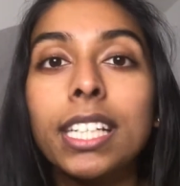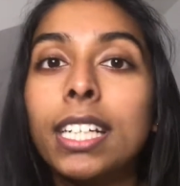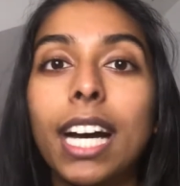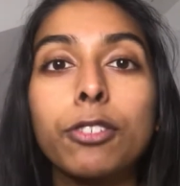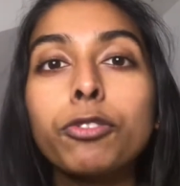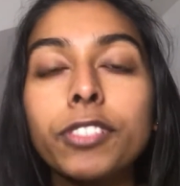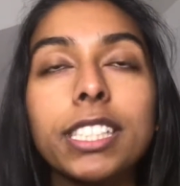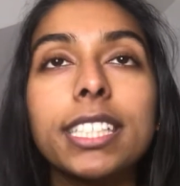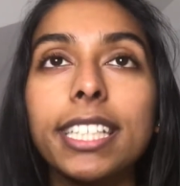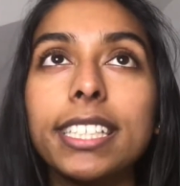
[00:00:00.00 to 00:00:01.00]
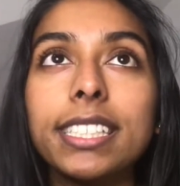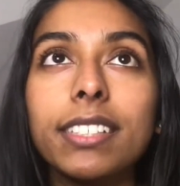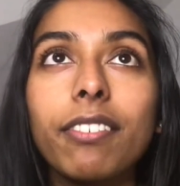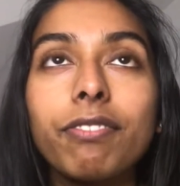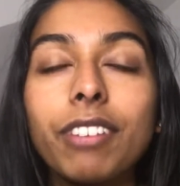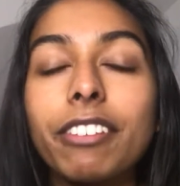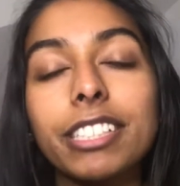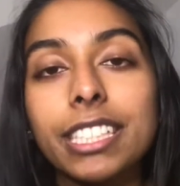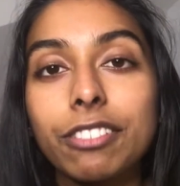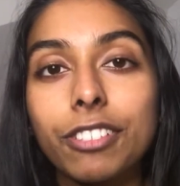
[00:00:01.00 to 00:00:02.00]
And obviously it's very
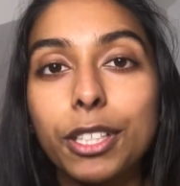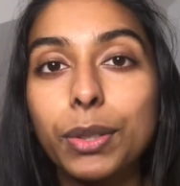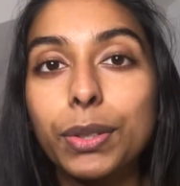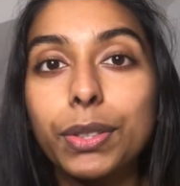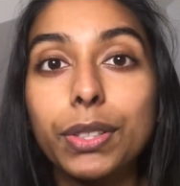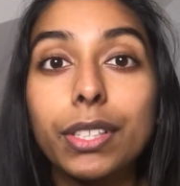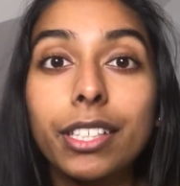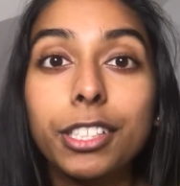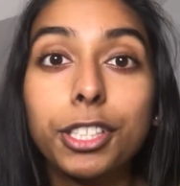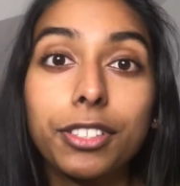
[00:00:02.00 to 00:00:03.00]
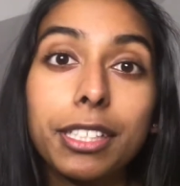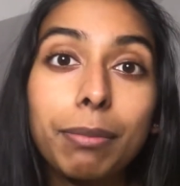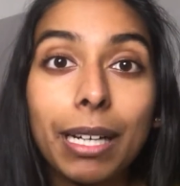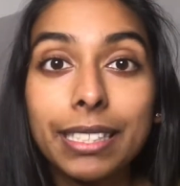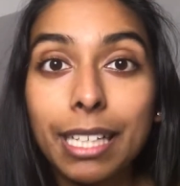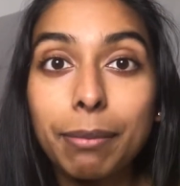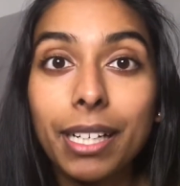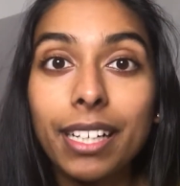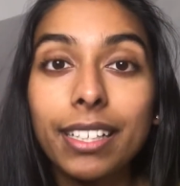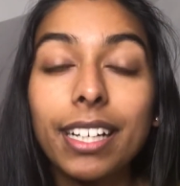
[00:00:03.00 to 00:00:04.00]
difficult during a
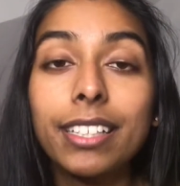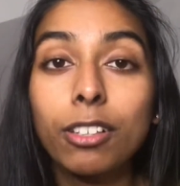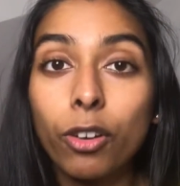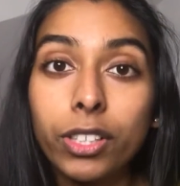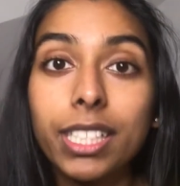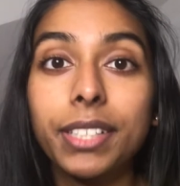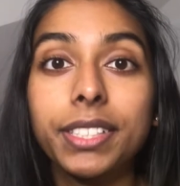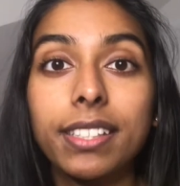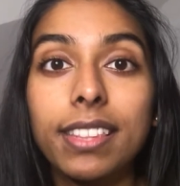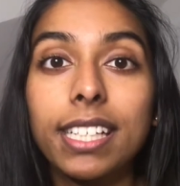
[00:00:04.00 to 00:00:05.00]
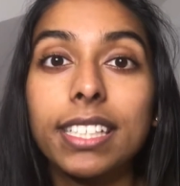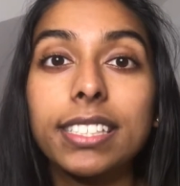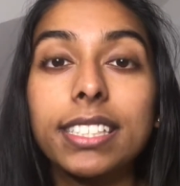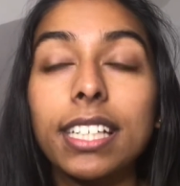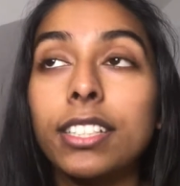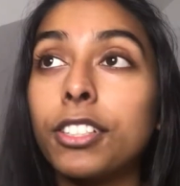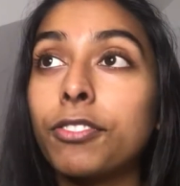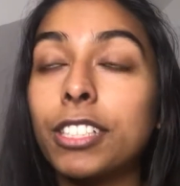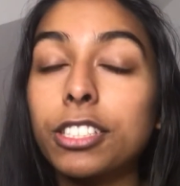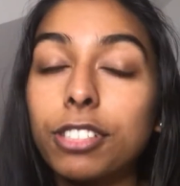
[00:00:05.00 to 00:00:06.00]
pandemic and lockdowns and things and the
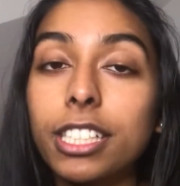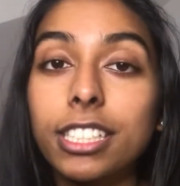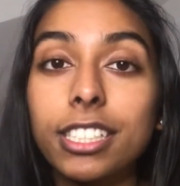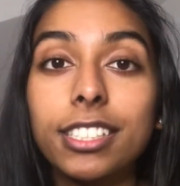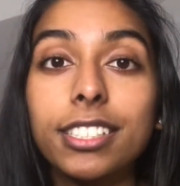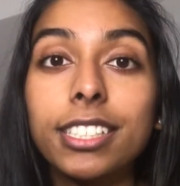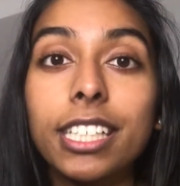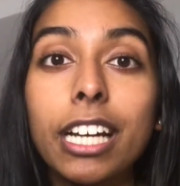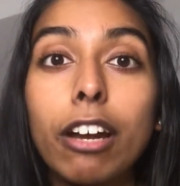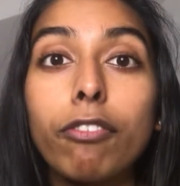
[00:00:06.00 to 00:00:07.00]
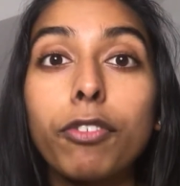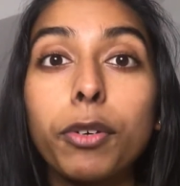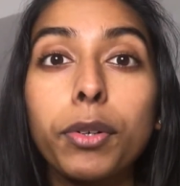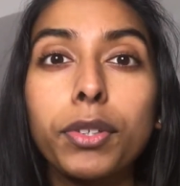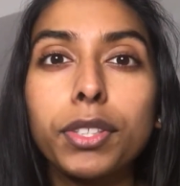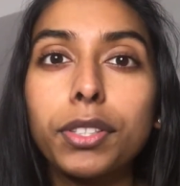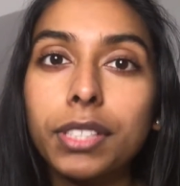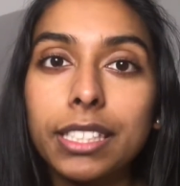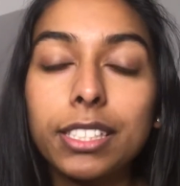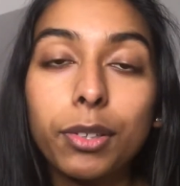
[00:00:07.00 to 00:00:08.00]
restrictions for
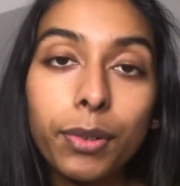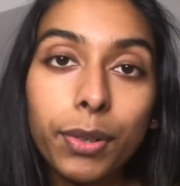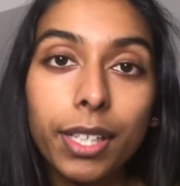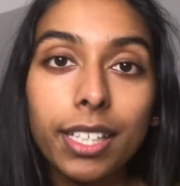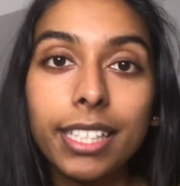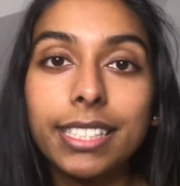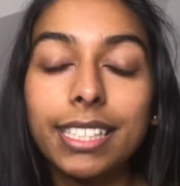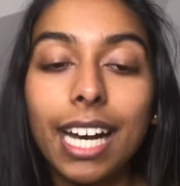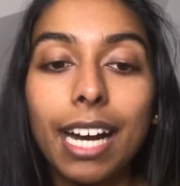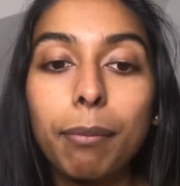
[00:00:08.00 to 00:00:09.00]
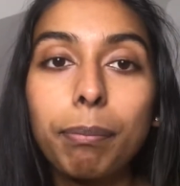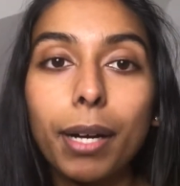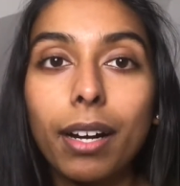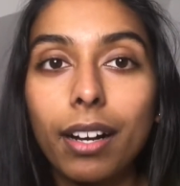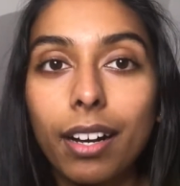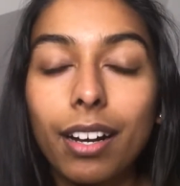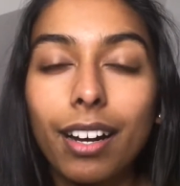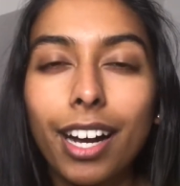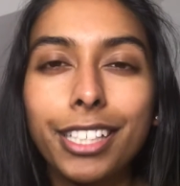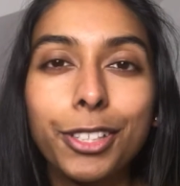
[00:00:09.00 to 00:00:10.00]
unis to organise that, but
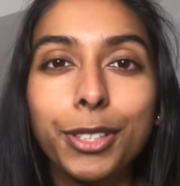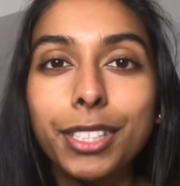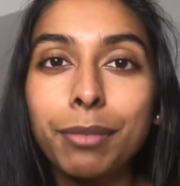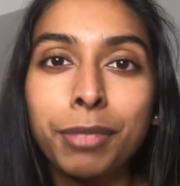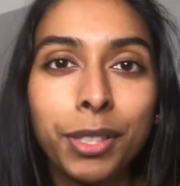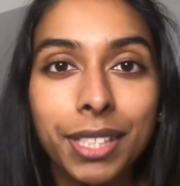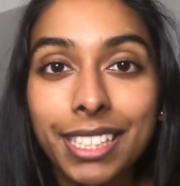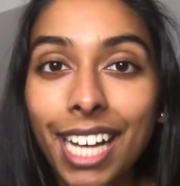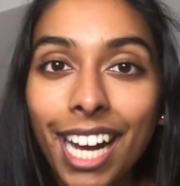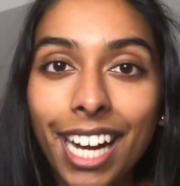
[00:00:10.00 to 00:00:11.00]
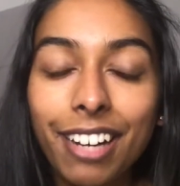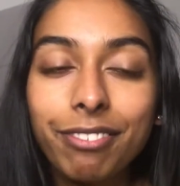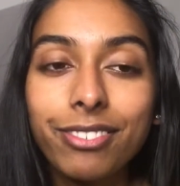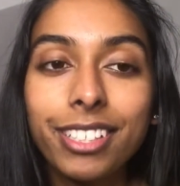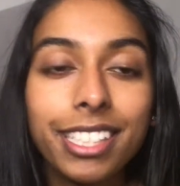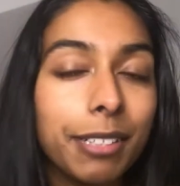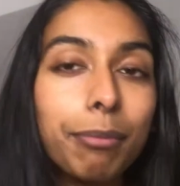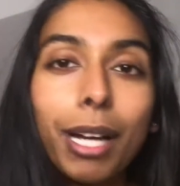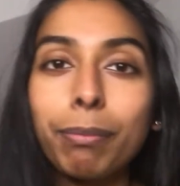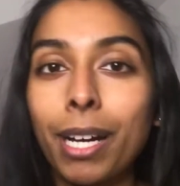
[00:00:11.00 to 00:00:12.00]
I know some unis have,
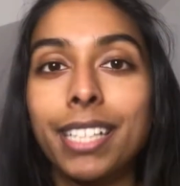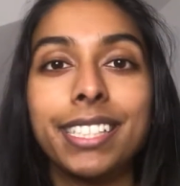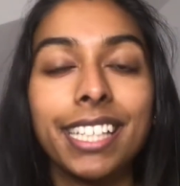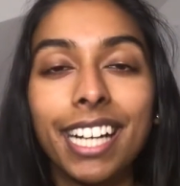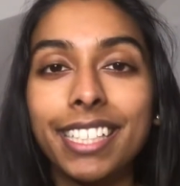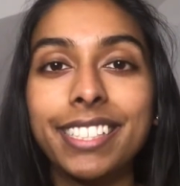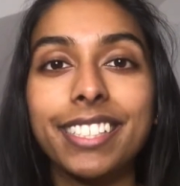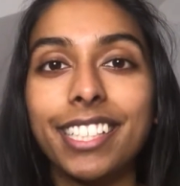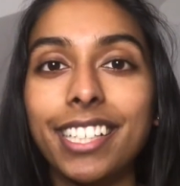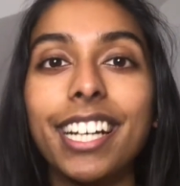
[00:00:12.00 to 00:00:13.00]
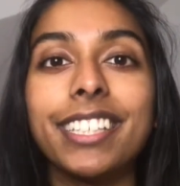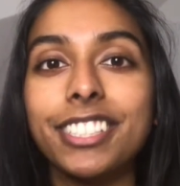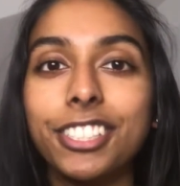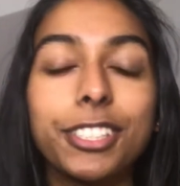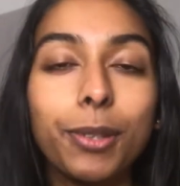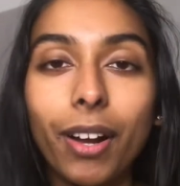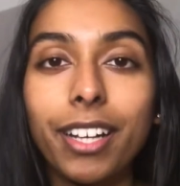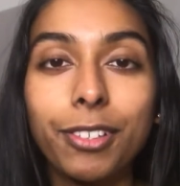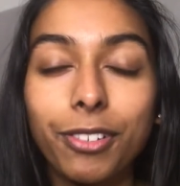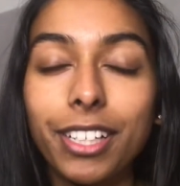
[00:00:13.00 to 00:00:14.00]
mine personally hasn't, and it's just quite
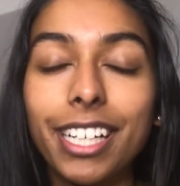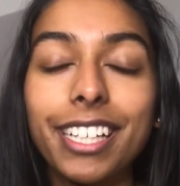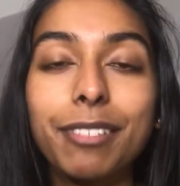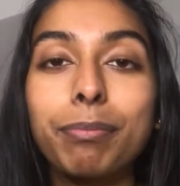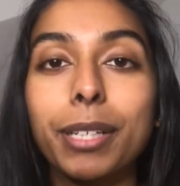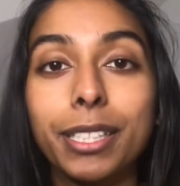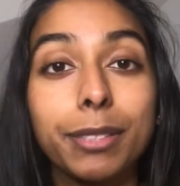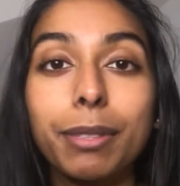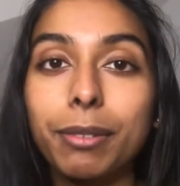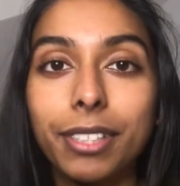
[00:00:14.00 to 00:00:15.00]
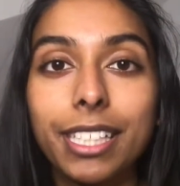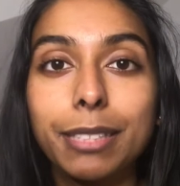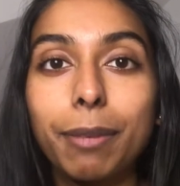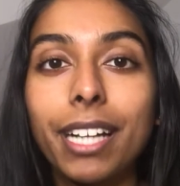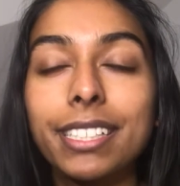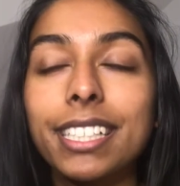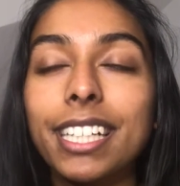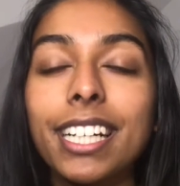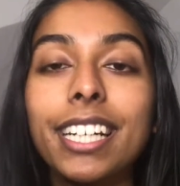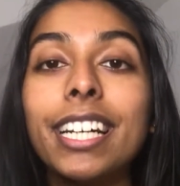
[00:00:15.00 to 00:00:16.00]
annoying because we were expecting
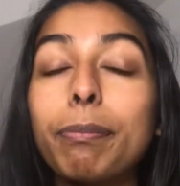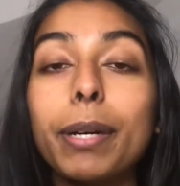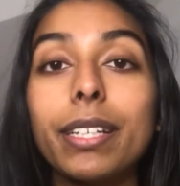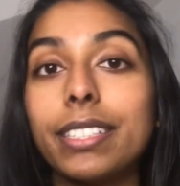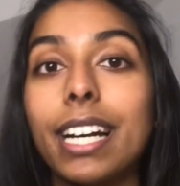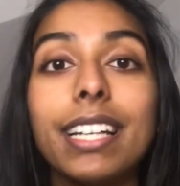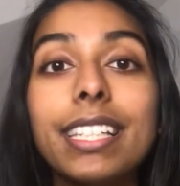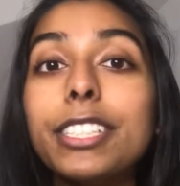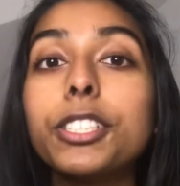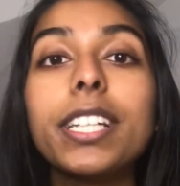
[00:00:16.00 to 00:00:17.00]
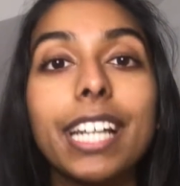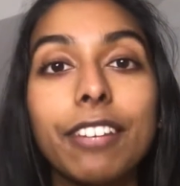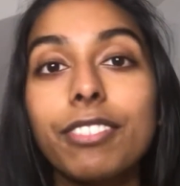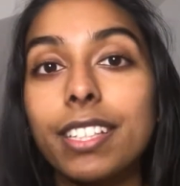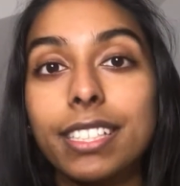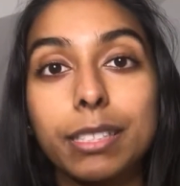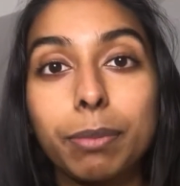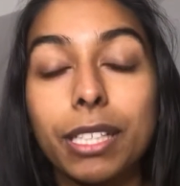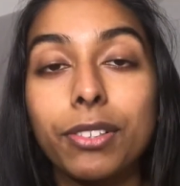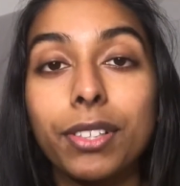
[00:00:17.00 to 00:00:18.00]
it. But yeah, literally everything's
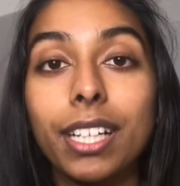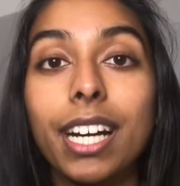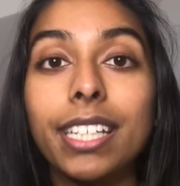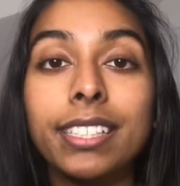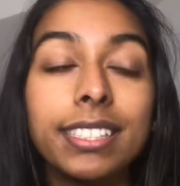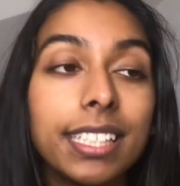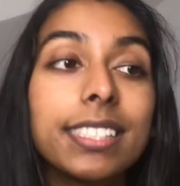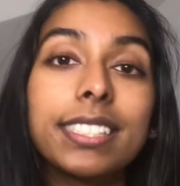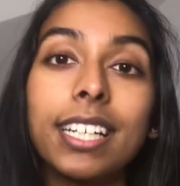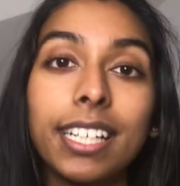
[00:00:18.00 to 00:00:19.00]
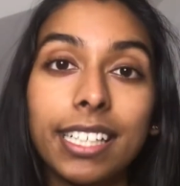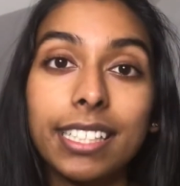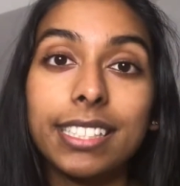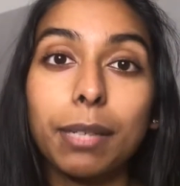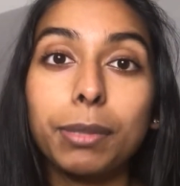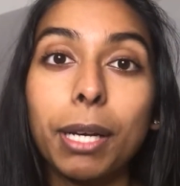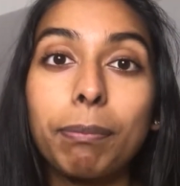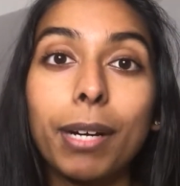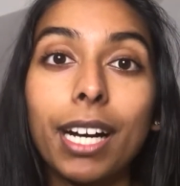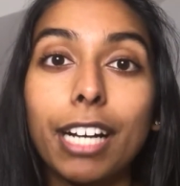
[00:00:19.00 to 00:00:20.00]
been online. Since starting in
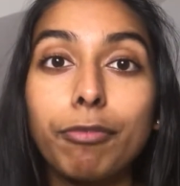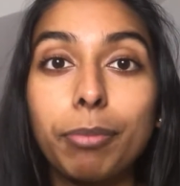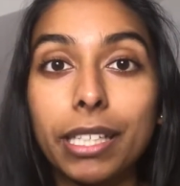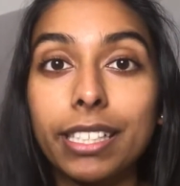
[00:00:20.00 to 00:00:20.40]
September, I've been